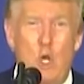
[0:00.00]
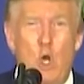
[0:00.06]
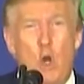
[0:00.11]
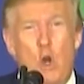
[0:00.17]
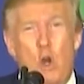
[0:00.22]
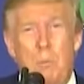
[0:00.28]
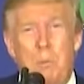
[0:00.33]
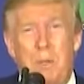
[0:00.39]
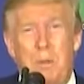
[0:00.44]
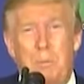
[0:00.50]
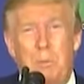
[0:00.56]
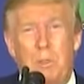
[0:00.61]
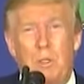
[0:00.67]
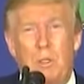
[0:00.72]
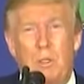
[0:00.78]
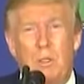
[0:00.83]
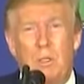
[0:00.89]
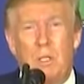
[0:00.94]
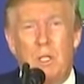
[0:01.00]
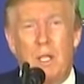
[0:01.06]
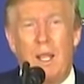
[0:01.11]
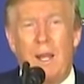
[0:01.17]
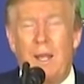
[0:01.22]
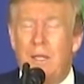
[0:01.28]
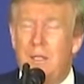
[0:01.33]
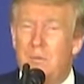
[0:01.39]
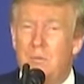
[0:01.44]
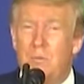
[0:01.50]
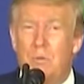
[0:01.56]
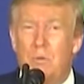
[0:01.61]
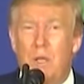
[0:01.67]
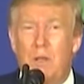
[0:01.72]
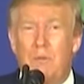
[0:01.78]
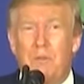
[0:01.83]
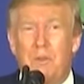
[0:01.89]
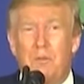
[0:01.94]
hurt our people, and
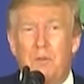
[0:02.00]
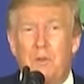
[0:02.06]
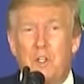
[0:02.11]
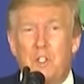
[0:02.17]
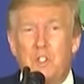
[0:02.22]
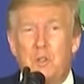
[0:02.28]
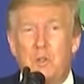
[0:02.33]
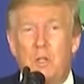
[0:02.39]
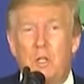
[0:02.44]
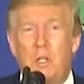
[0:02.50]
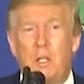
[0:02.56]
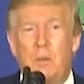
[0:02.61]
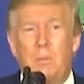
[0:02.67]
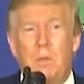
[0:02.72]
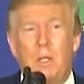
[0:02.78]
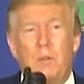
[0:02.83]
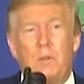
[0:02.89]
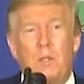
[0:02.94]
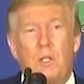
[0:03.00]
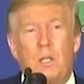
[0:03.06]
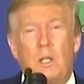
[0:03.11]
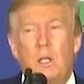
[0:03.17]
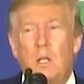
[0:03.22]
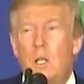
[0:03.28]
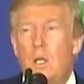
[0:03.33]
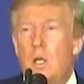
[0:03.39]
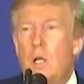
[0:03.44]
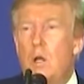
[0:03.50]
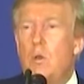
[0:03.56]
I feel very strongly about that.